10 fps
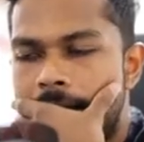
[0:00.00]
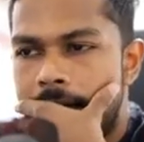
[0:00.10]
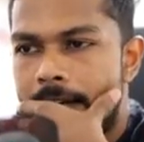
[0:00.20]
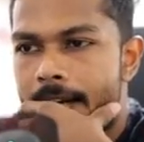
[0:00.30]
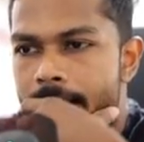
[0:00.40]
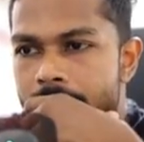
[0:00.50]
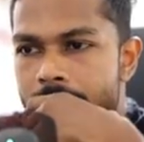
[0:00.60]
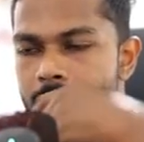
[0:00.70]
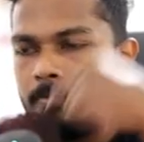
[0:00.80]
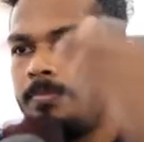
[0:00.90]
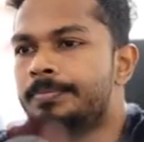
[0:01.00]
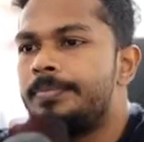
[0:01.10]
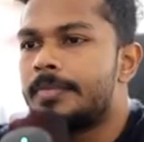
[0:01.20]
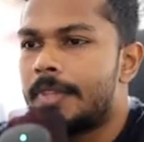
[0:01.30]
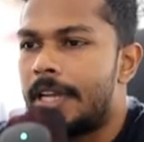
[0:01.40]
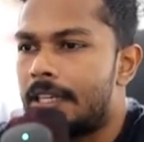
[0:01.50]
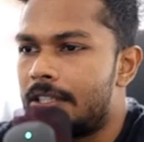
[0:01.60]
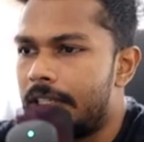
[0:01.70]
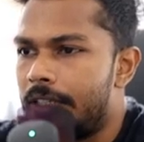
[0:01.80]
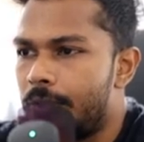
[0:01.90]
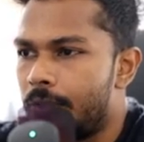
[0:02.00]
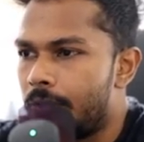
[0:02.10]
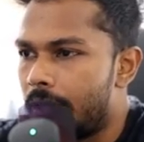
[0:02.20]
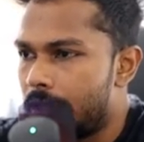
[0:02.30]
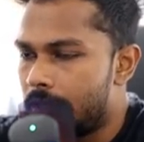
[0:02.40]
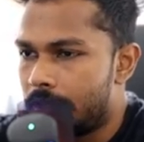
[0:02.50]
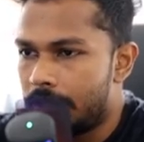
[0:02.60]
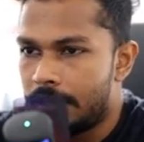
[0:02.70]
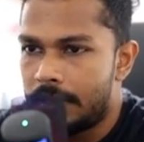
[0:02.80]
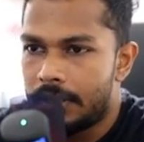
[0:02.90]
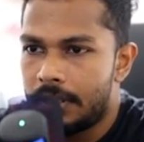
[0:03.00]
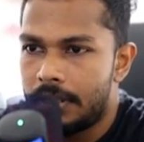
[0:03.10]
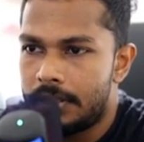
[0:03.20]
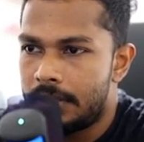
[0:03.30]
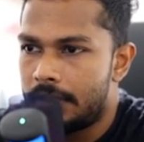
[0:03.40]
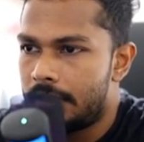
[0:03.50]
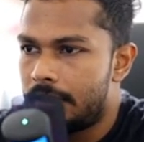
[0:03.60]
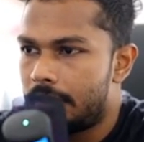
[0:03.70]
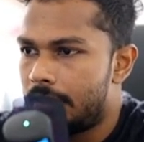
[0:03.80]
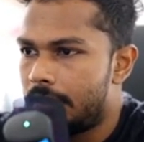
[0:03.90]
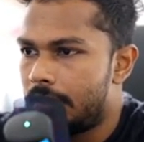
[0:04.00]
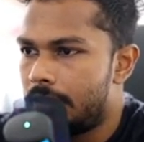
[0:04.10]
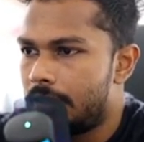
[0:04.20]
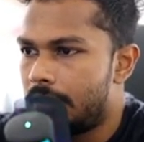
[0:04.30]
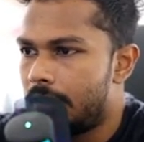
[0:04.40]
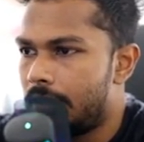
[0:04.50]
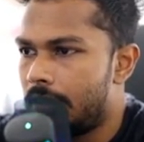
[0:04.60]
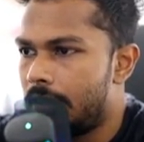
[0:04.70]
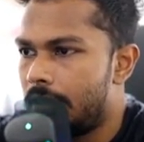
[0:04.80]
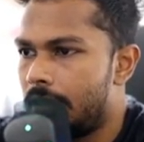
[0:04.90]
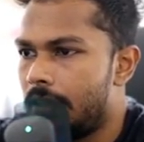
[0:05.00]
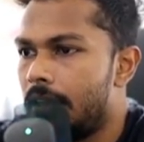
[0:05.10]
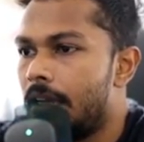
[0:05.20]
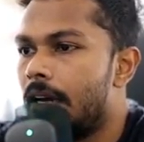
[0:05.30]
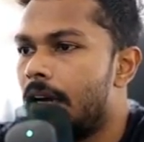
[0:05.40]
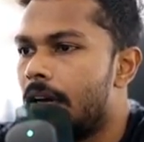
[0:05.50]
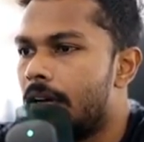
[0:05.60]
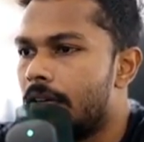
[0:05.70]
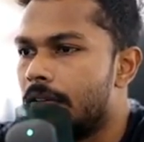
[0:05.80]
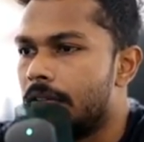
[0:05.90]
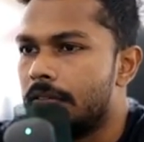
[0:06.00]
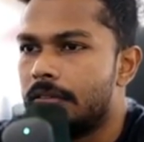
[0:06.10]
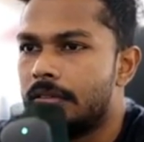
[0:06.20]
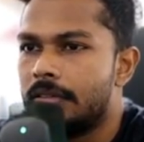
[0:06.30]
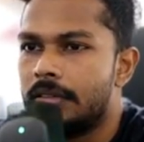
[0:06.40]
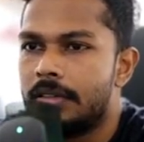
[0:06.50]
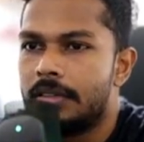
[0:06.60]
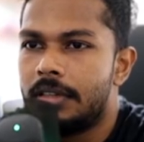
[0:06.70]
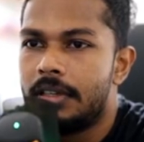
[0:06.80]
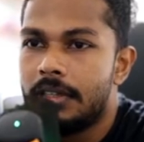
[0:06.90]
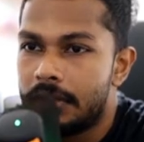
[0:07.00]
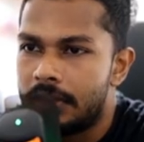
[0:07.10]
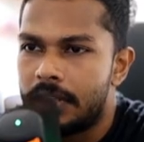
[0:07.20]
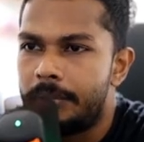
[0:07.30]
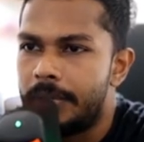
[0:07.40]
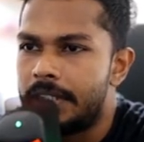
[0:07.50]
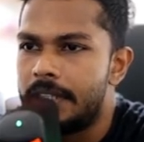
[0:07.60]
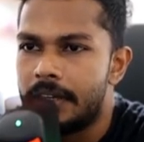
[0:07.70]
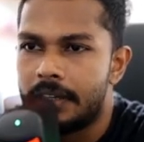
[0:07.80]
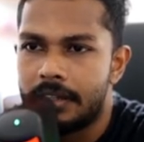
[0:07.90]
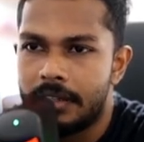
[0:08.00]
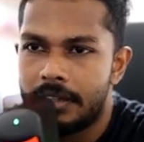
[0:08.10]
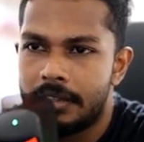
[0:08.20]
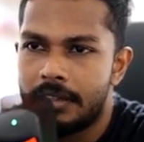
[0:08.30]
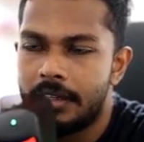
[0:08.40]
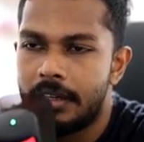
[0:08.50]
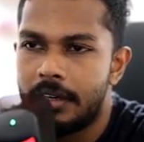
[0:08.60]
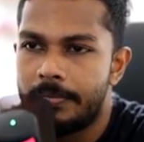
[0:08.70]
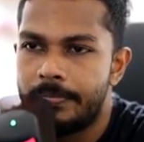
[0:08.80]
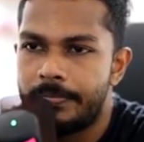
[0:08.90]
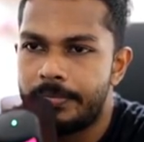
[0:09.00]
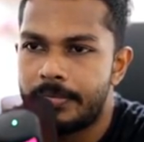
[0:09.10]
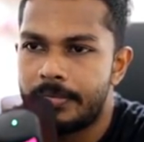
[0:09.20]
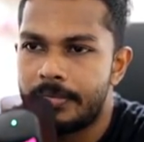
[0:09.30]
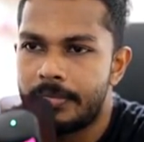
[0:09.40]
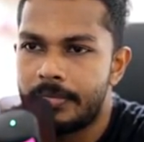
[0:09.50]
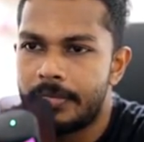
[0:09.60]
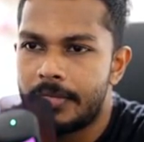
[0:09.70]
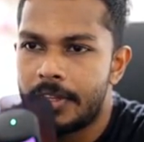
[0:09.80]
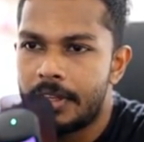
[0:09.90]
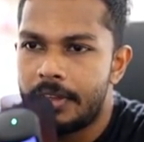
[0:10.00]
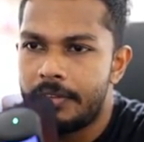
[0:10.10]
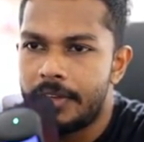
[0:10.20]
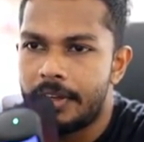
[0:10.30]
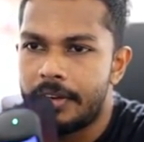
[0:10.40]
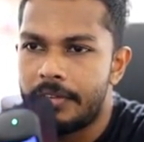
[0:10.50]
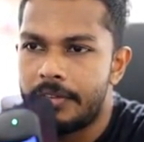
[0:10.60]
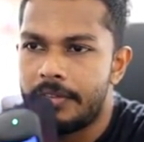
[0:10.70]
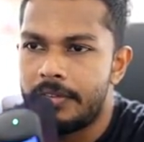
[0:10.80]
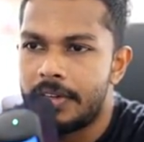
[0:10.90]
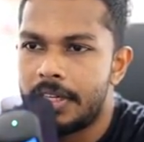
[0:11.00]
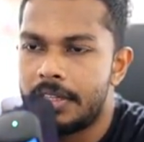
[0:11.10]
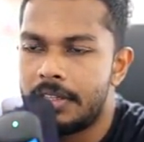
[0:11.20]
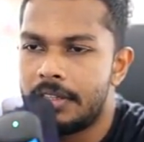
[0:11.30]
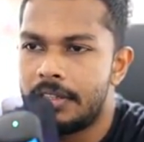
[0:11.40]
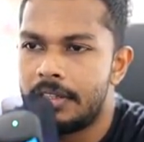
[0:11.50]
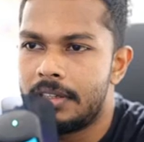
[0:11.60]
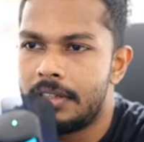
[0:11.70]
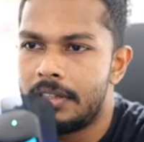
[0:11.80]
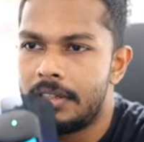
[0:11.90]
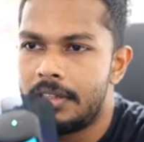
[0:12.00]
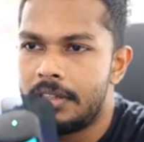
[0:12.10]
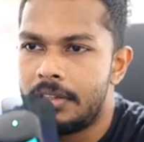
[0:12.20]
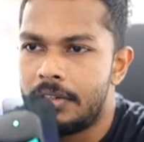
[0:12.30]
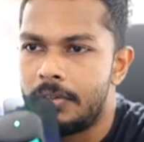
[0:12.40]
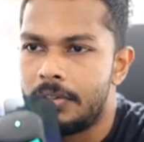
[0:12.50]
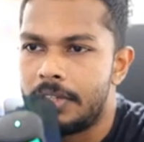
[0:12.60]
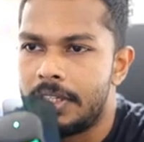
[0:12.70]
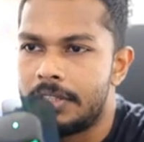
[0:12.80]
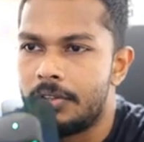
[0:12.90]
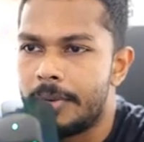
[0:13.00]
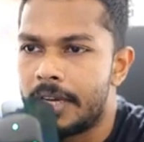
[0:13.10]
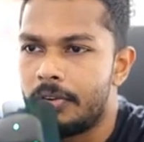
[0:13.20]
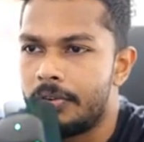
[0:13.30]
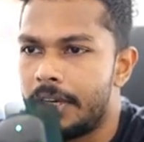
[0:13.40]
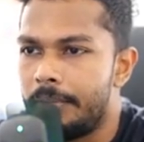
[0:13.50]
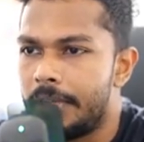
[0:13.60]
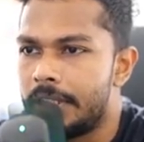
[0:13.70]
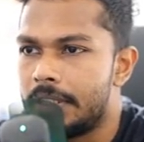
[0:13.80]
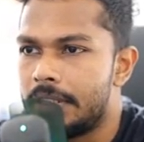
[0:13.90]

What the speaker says: Uh, actually, you know what? Let's. Oh, type is there. Um, we have. Hold on. Let's go back. Override method.